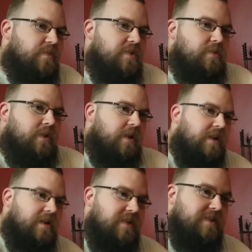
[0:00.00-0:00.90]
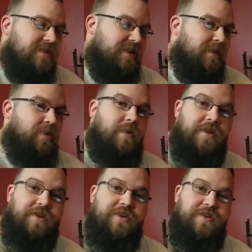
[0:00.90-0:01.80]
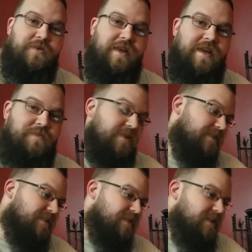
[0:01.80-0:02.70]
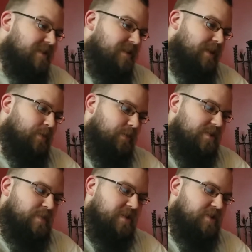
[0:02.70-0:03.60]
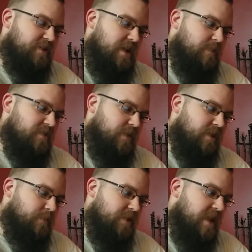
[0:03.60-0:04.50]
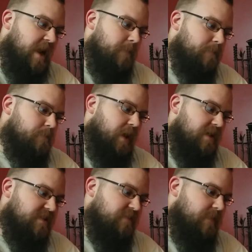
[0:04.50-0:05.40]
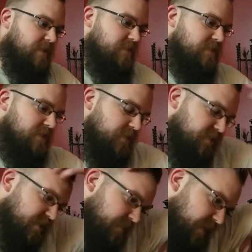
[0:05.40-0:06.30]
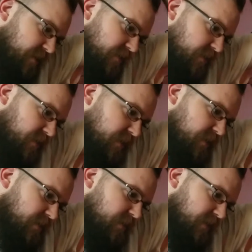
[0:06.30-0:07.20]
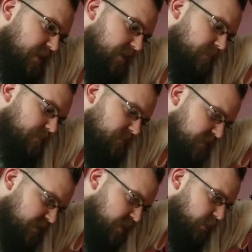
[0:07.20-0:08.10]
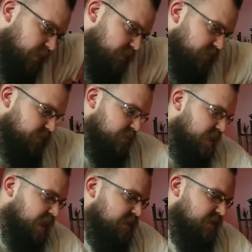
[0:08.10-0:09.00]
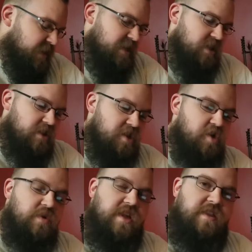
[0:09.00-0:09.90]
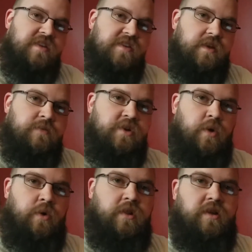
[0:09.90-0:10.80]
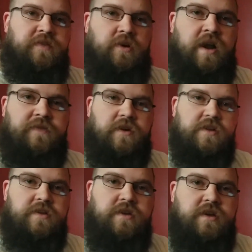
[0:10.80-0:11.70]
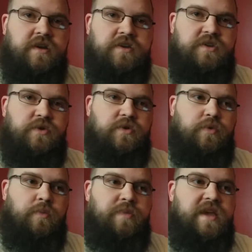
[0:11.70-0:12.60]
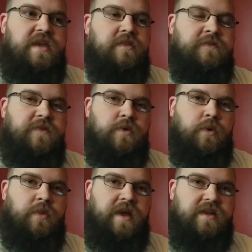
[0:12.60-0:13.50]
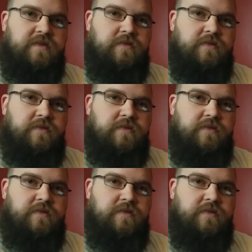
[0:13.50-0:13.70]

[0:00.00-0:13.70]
worth of work, because I probably could do that, but I want to respect your time as well. But yeah, positive mental assertions, man. Going through your task and using the sum total of your effort to be the fuel that